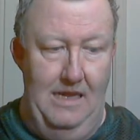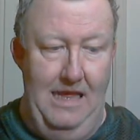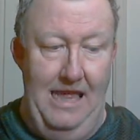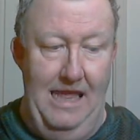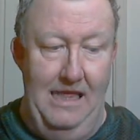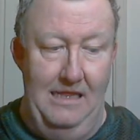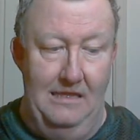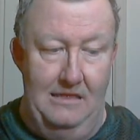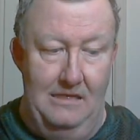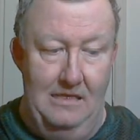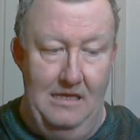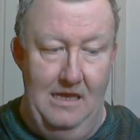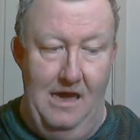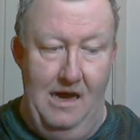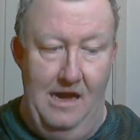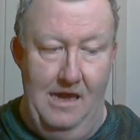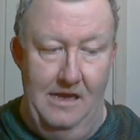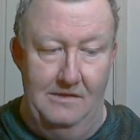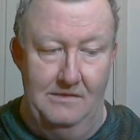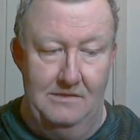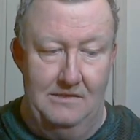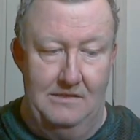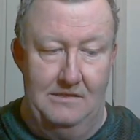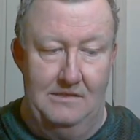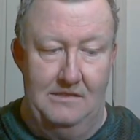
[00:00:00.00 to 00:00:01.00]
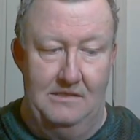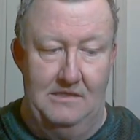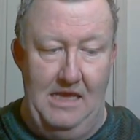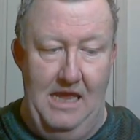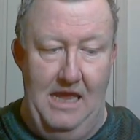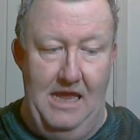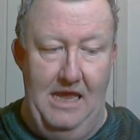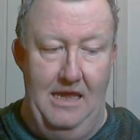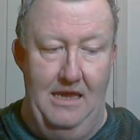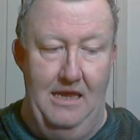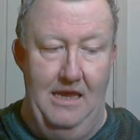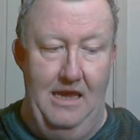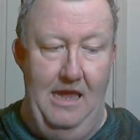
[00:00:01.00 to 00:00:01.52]
it does
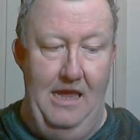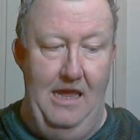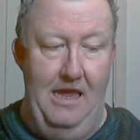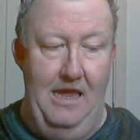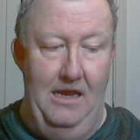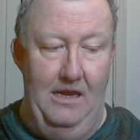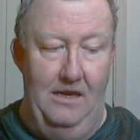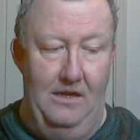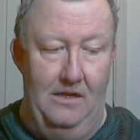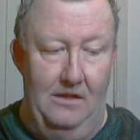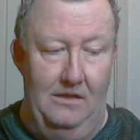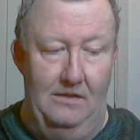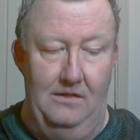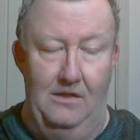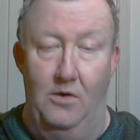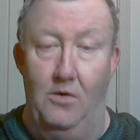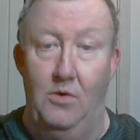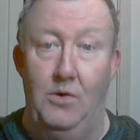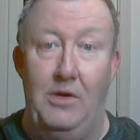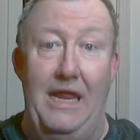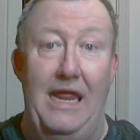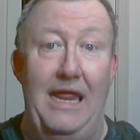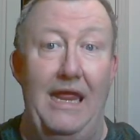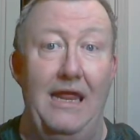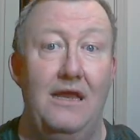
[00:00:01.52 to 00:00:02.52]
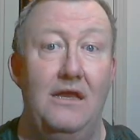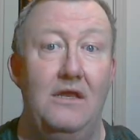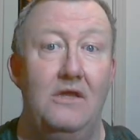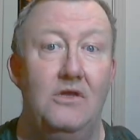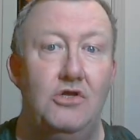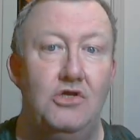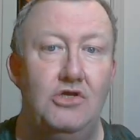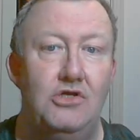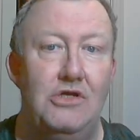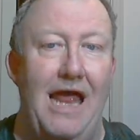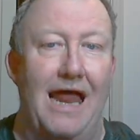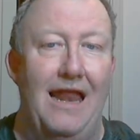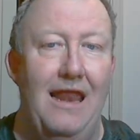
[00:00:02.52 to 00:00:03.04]
say including
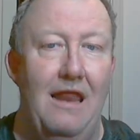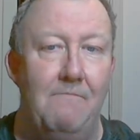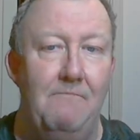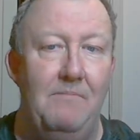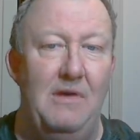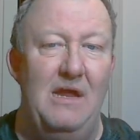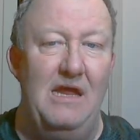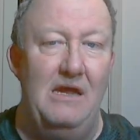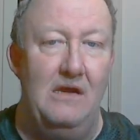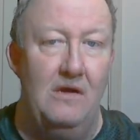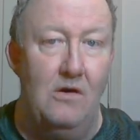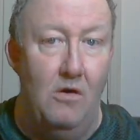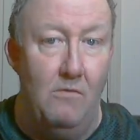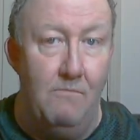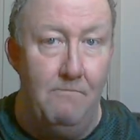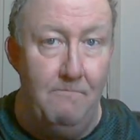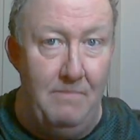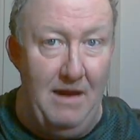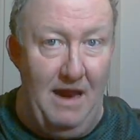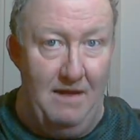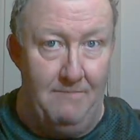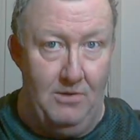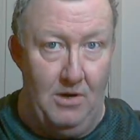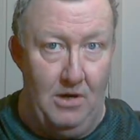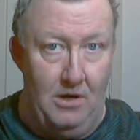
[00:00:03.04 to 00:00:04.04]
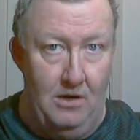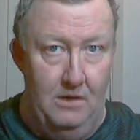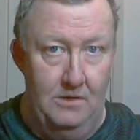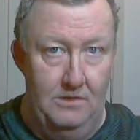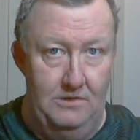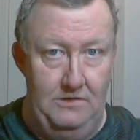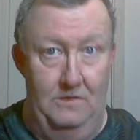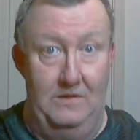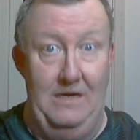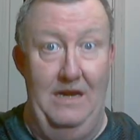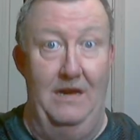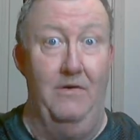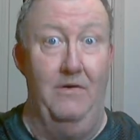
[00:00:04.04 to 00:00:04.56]
jalapeno pepper.
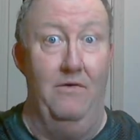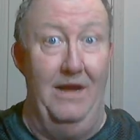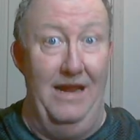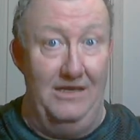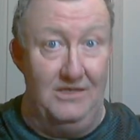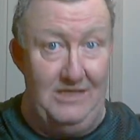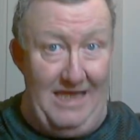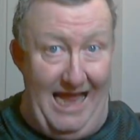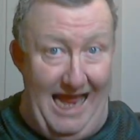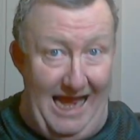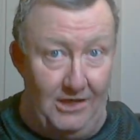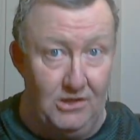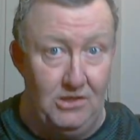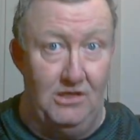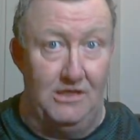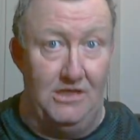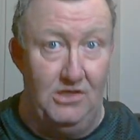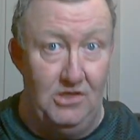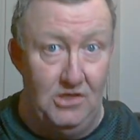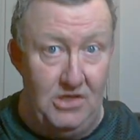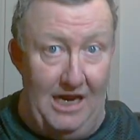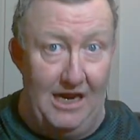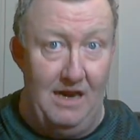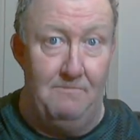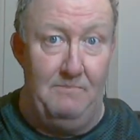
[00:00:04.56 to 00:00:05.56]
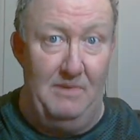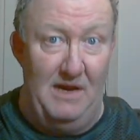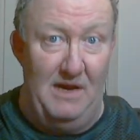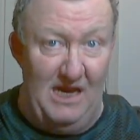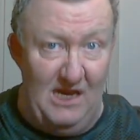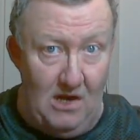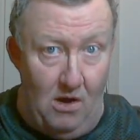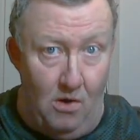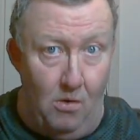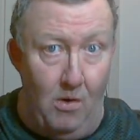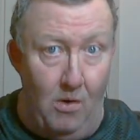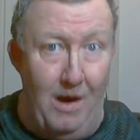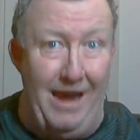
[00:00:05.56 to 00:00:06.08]
So there is actually
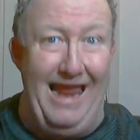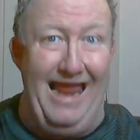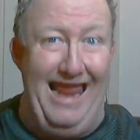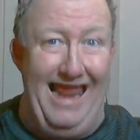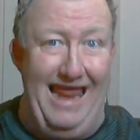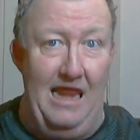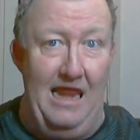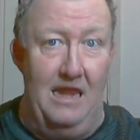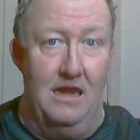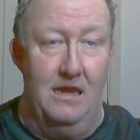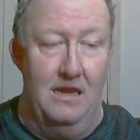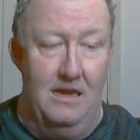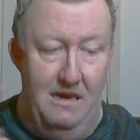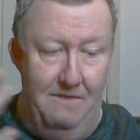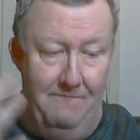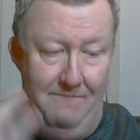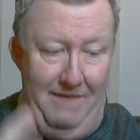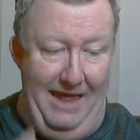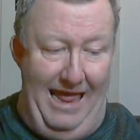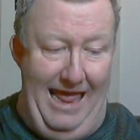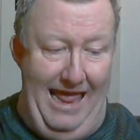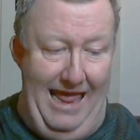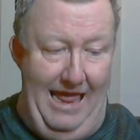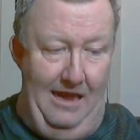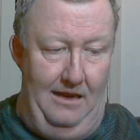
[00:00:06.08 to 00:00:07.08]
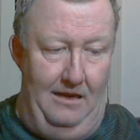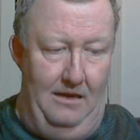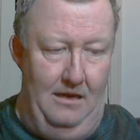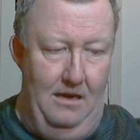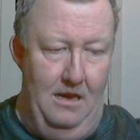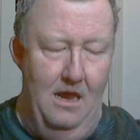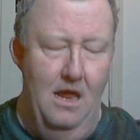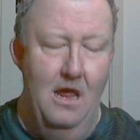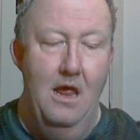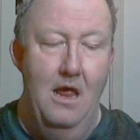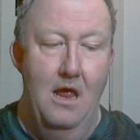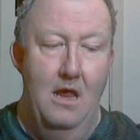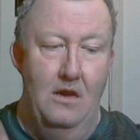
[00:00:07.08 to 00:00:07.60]
jalapeno in the bag.
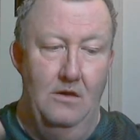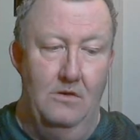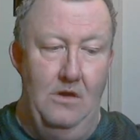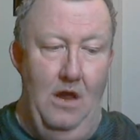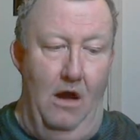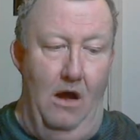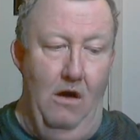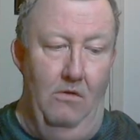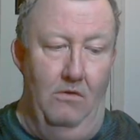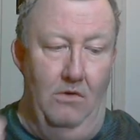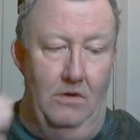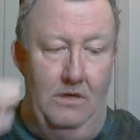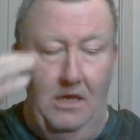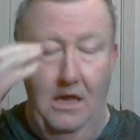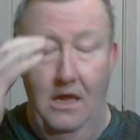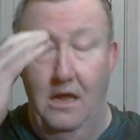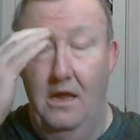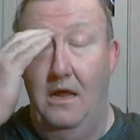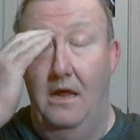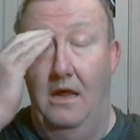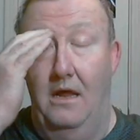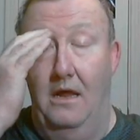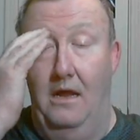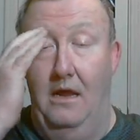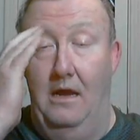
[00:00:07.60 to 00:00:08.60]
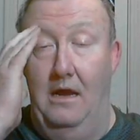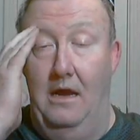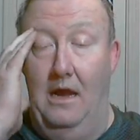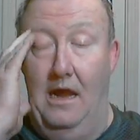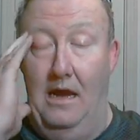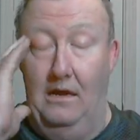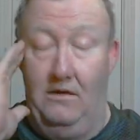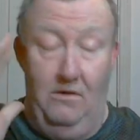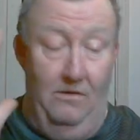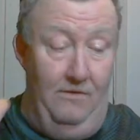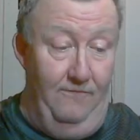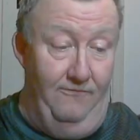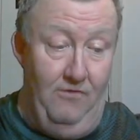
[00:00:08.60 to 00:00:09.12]
Donc,
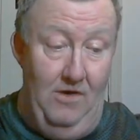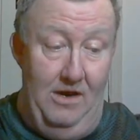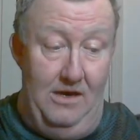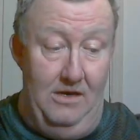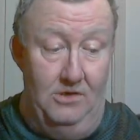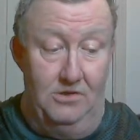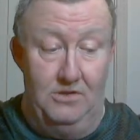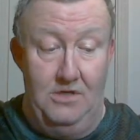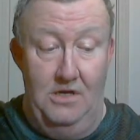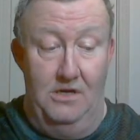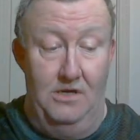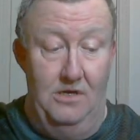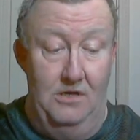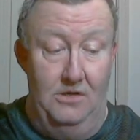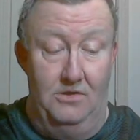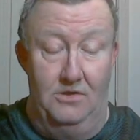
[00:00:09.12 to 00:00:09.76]
encore une fois, là, je